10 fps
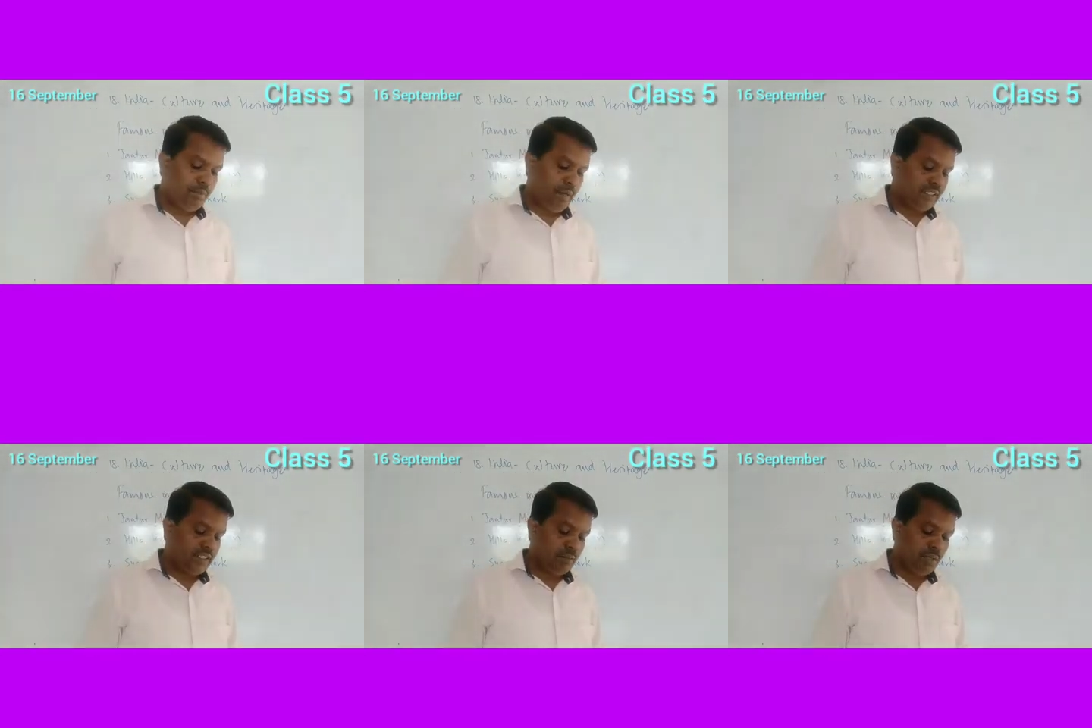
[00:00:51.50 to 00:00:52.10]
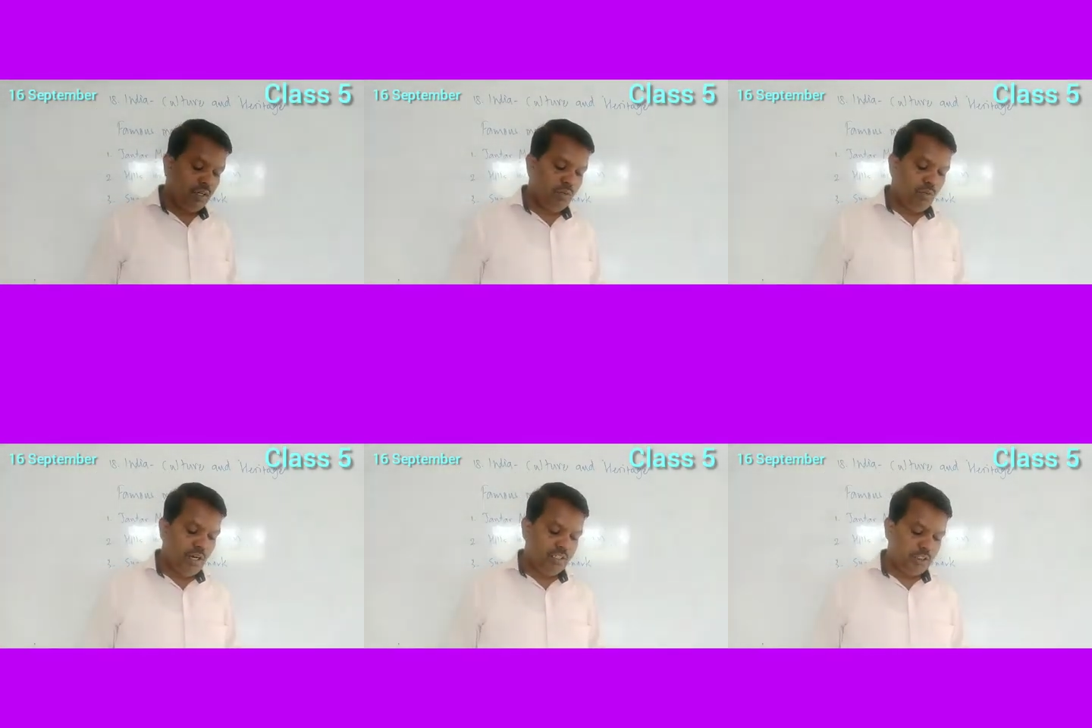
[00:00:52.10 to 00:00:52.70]
Page number
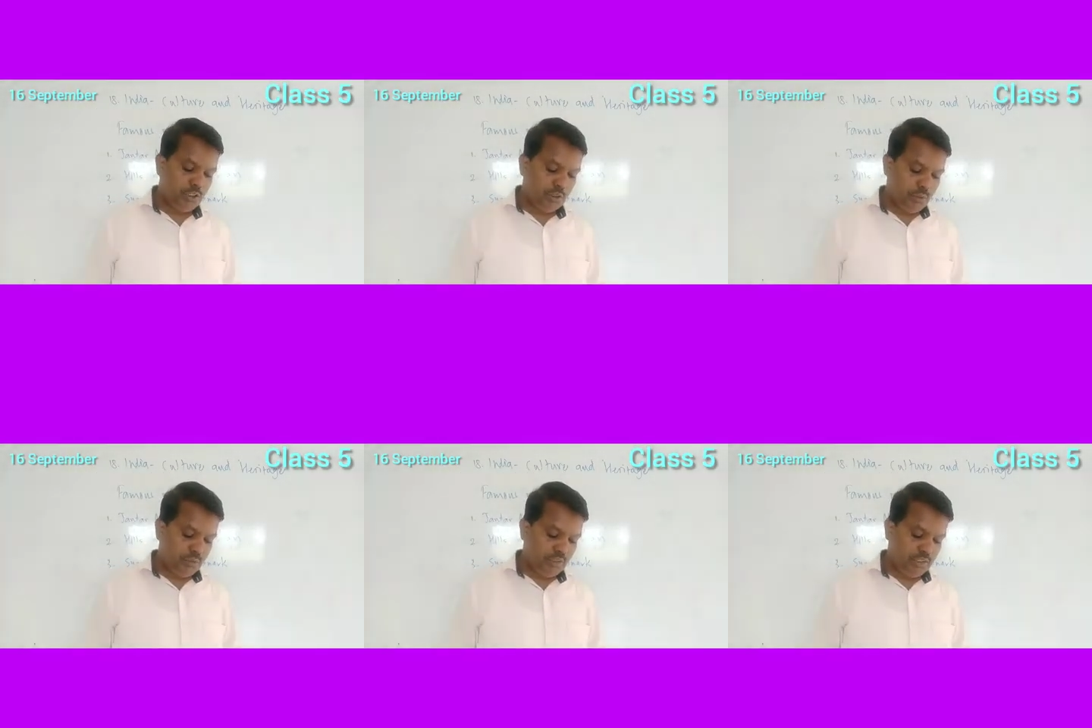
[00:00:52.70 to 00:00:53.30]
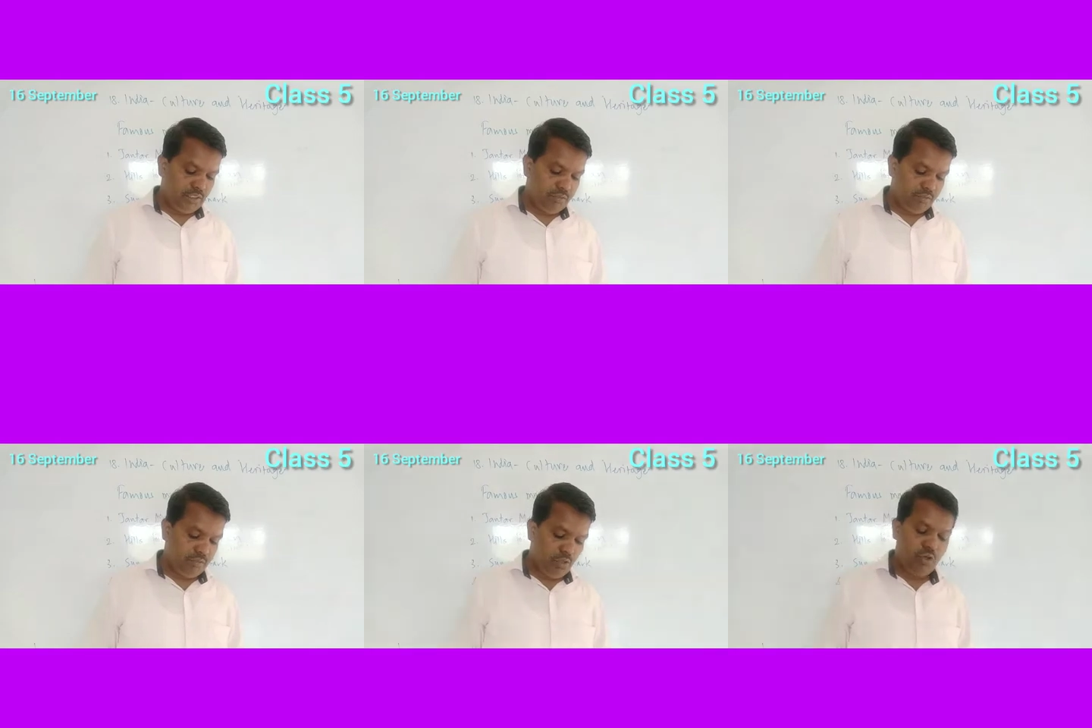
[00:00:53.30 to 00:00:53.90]
1, 2, 3,
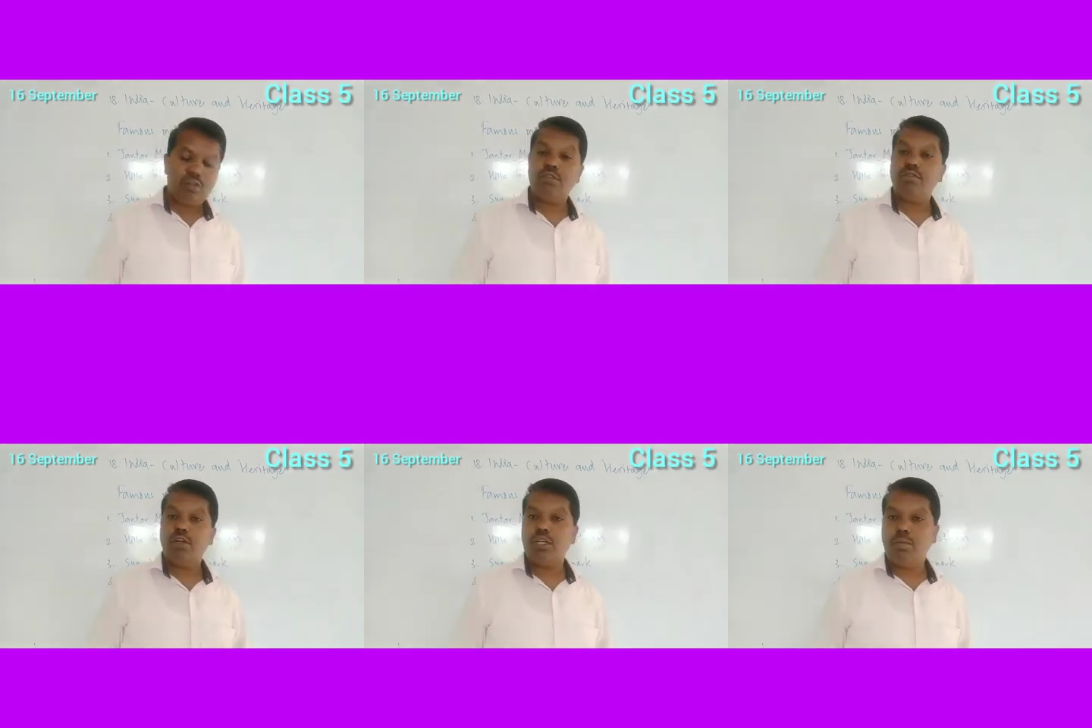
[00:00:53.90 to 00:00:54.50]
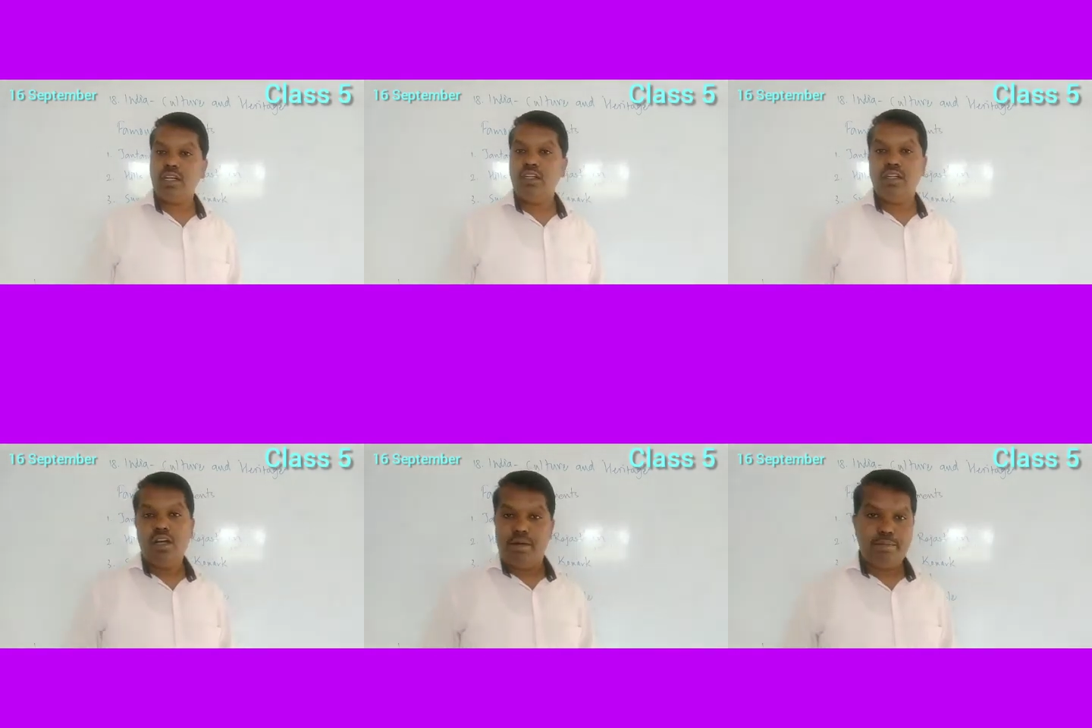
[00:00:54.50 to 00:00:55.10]
4. 4 number
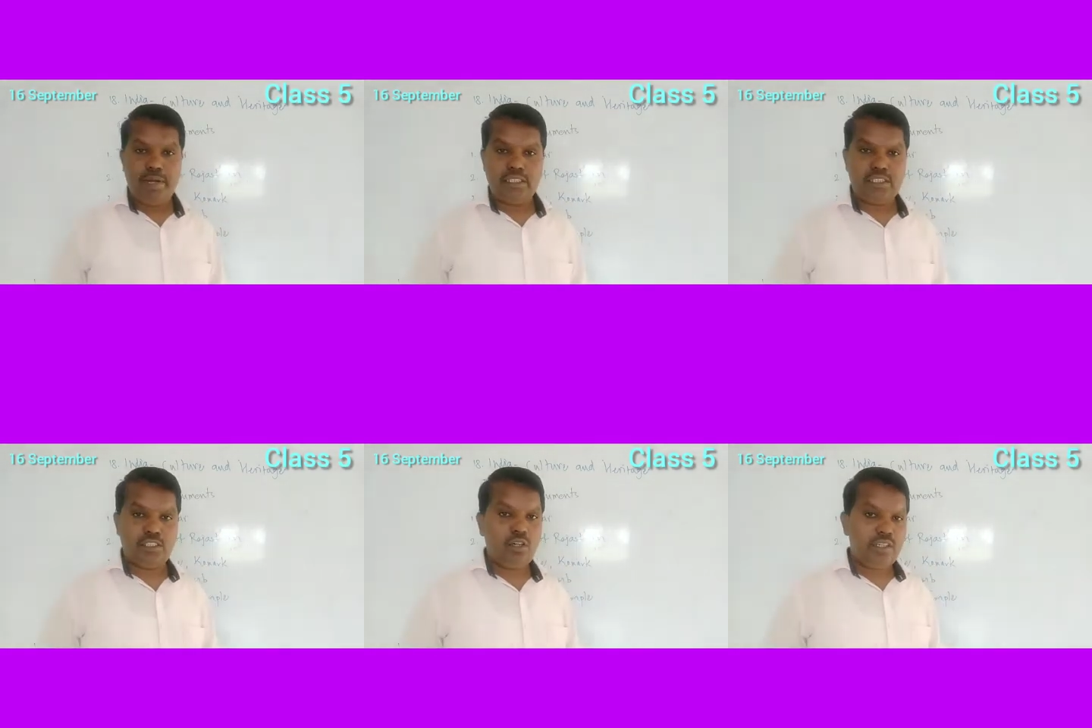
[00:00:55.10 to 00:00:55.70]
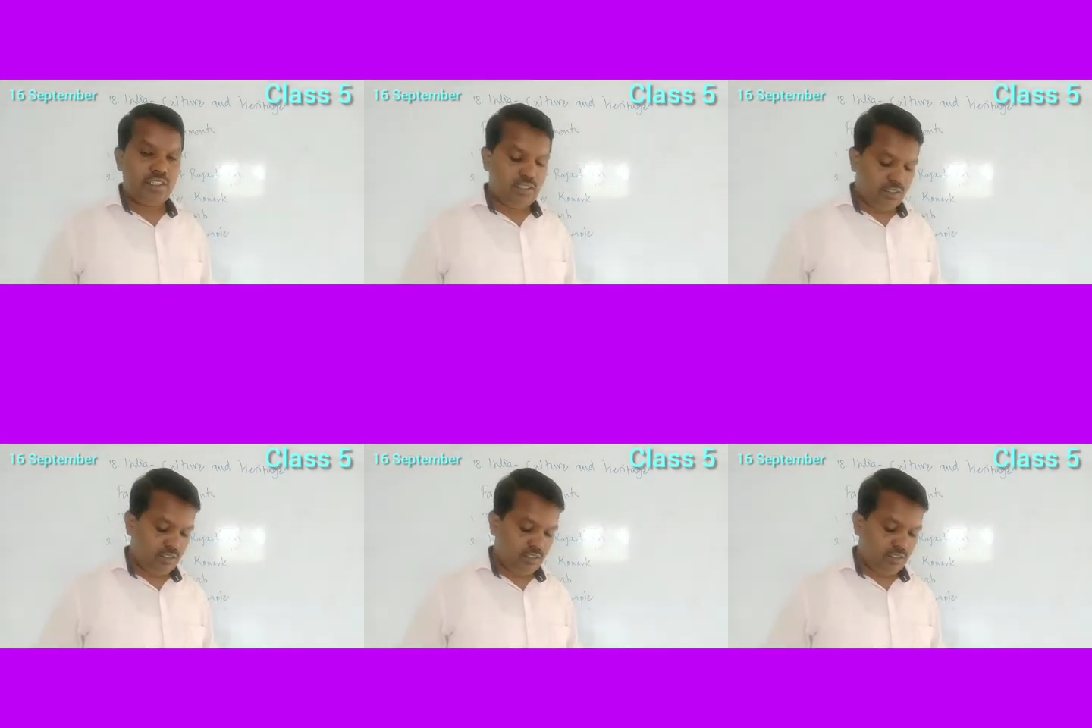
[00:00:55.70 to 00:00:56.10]
passage. Got it?